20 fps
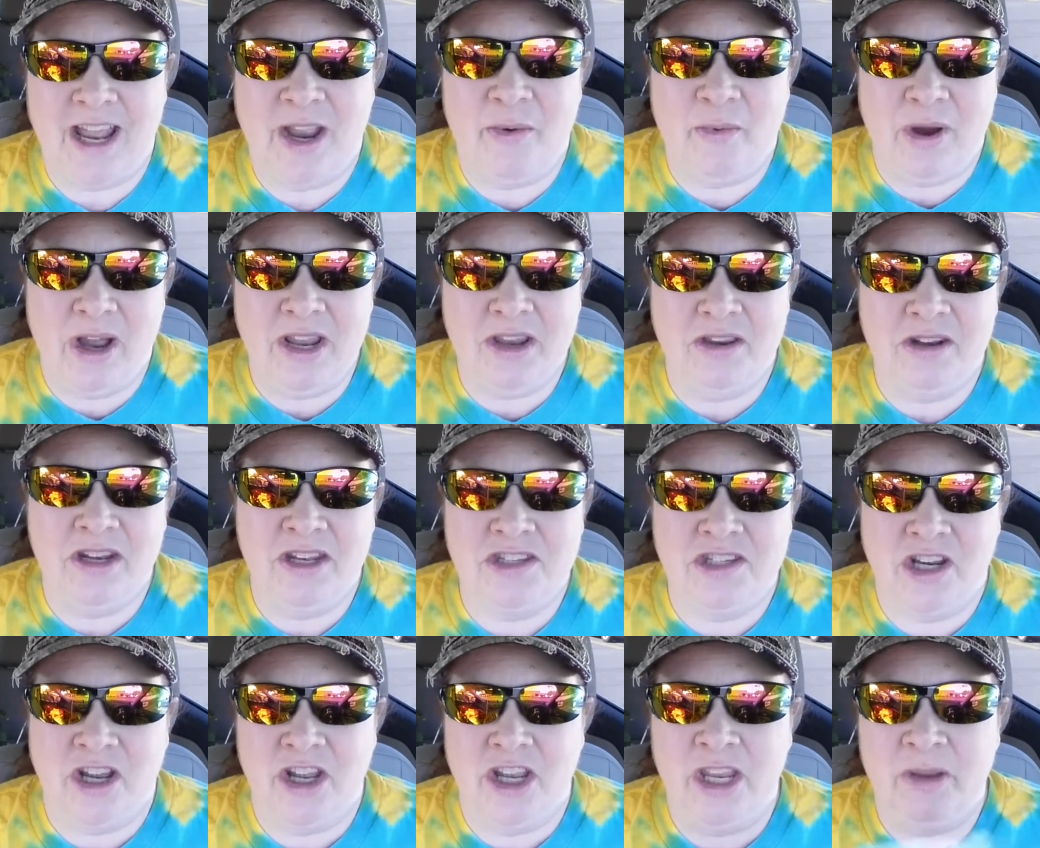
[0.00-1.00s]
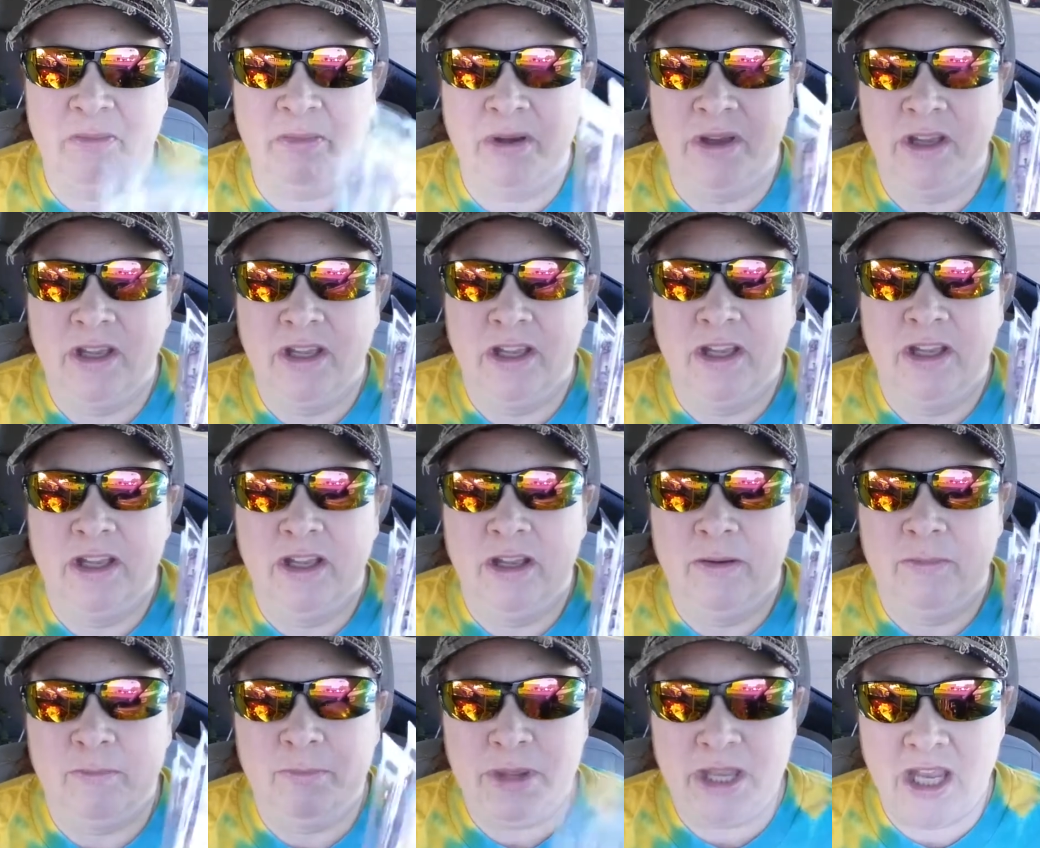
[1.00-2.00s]
I want you to type
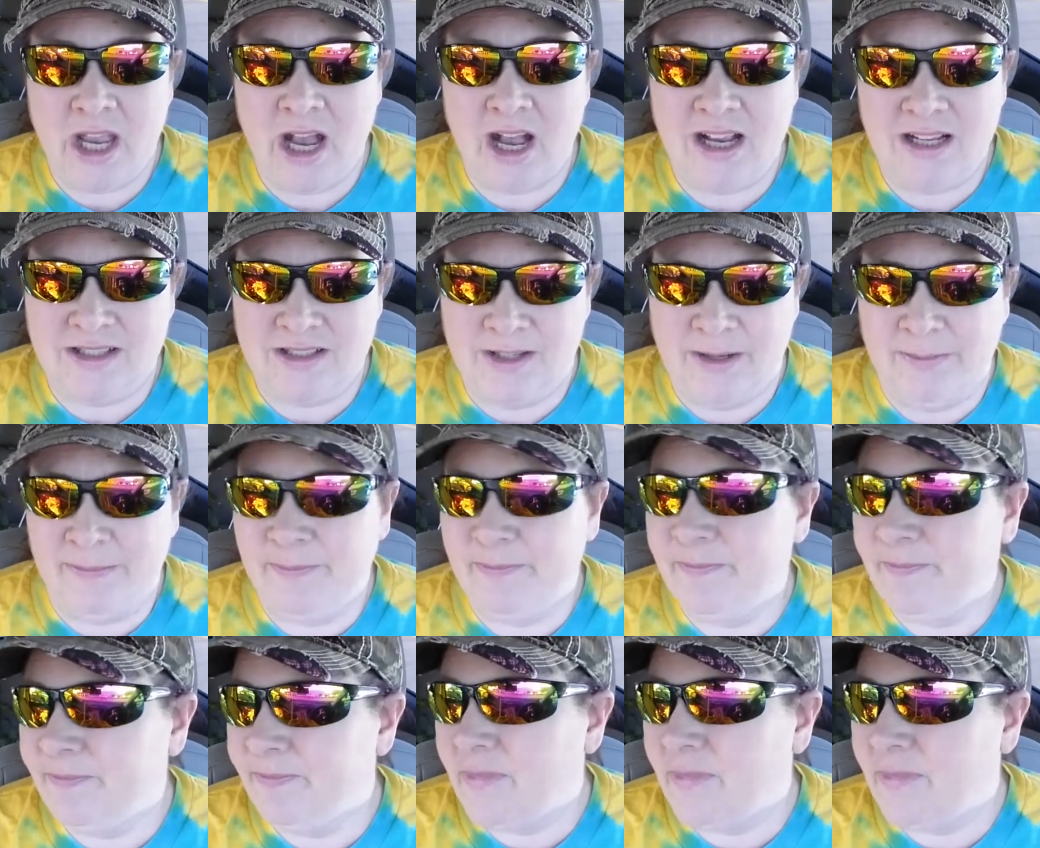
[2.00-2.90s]
be awesome.